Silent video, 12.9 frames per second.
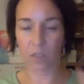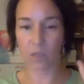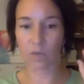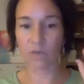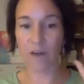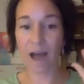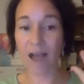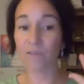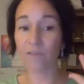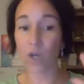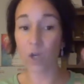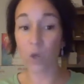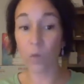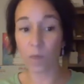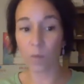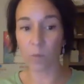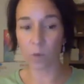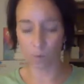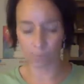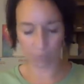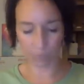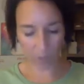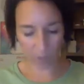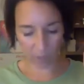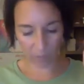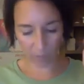So 5 new people,
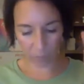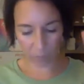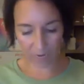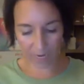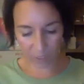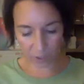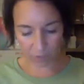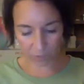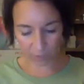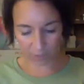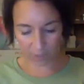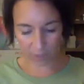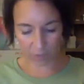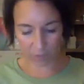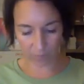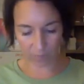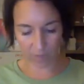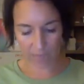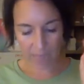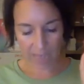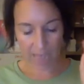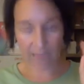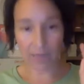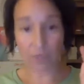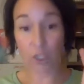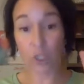3 in your funnel,
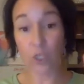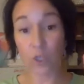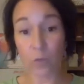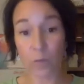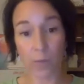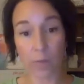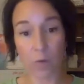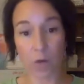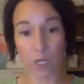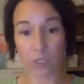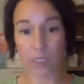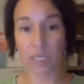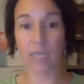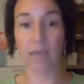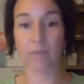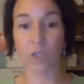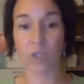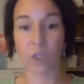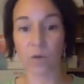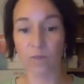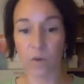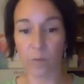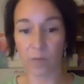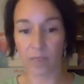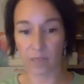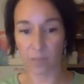and 2 people on your team, 2 of your
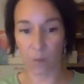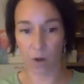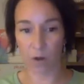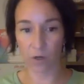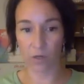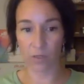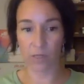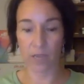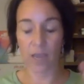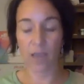business partners.